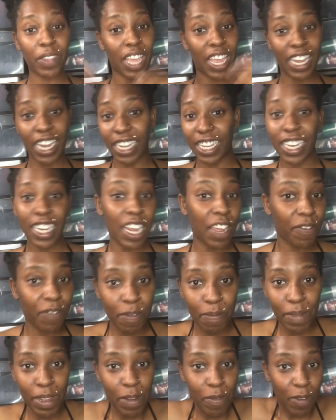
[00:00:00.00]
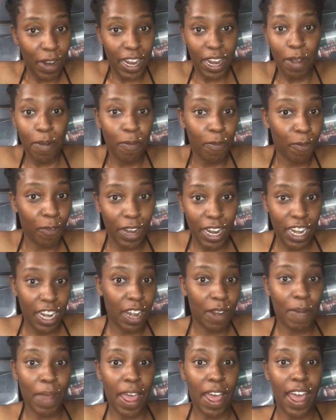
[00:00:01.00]
that's enough of me ranting
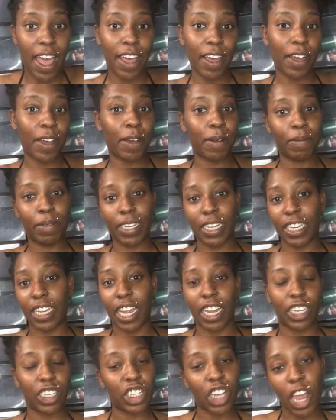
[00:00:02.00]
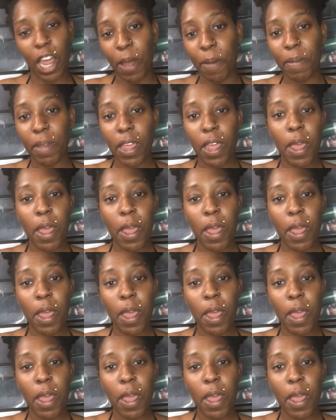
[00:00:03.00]
about TikTok shop.